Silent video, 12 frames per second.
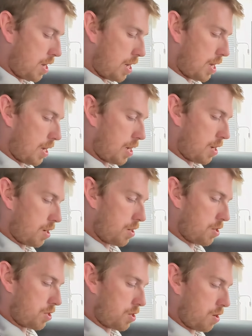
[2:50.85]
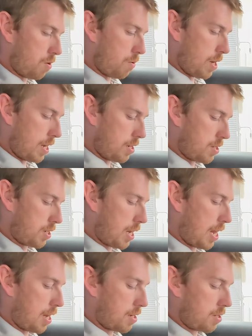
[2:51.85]
And so it
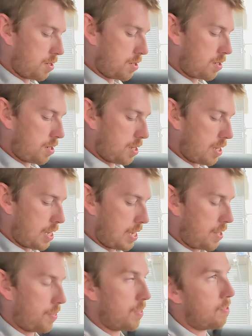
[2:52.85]
scans, and